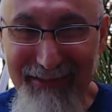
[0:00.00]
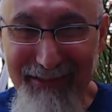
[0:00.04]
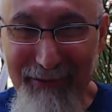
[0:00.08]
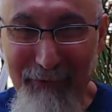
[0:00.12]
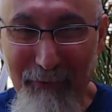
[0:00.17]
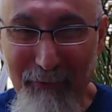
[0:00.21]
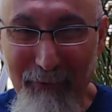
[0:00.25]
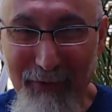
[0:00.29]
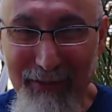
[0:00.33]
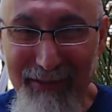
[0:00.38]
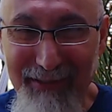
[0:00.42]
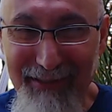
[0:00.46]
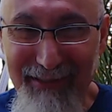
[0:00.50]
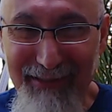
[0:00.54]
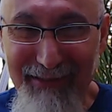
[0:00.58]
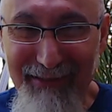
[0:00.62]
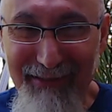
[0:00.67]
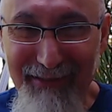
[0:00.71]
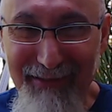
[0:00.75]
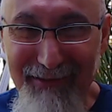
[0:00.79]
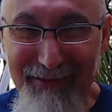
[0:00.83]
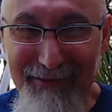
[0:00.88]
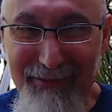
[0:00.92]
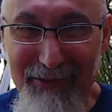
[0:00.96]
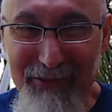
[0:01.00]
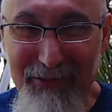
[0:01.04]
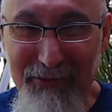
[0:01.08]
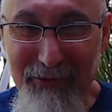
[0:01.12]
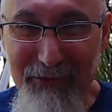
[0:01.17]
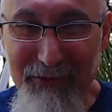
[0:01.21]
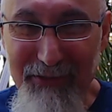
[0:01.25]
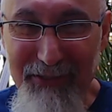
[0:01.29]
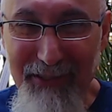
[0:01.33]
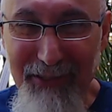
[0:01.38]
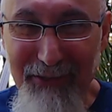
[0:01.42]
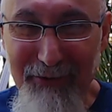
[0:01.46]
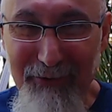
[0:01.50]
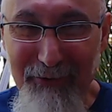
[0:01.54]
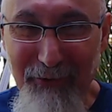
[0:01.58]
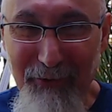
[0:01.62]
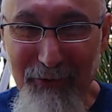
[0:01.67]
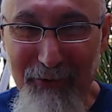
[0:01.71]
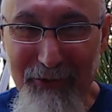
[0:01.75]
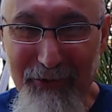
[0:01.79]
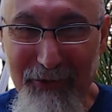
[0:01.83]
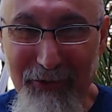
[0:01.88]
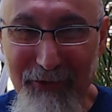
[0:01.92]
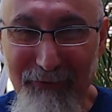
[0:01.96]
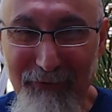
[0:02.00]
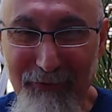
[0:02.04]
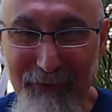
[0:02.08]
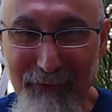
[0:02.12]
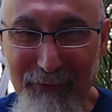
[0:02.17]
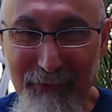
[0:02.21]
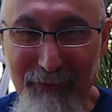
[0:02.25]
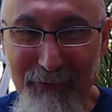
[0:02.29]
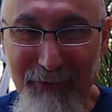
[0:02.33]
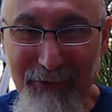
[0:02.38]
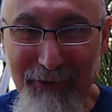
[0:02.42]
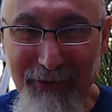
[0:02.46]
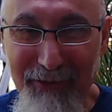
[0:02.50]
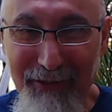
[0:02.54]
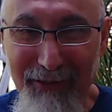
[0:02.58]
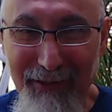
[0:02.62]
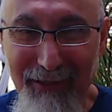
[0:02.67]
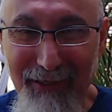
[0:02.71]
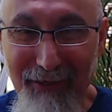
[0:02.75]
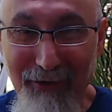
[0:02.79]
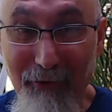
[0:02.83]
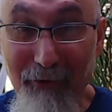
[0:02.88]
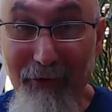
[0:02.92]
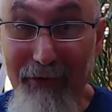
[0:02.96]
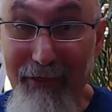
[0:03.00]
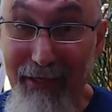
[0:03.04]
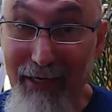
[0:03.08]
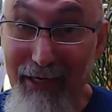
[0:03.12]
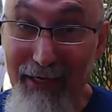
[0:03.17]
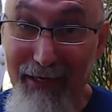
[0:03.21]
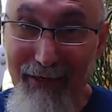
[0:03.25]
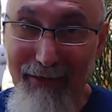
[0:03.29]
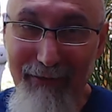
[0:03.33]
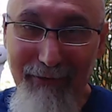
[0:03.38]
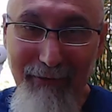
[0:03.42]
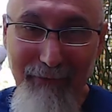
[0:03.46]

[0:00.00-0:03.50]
that one can dissociate torture from war. Oh yeah,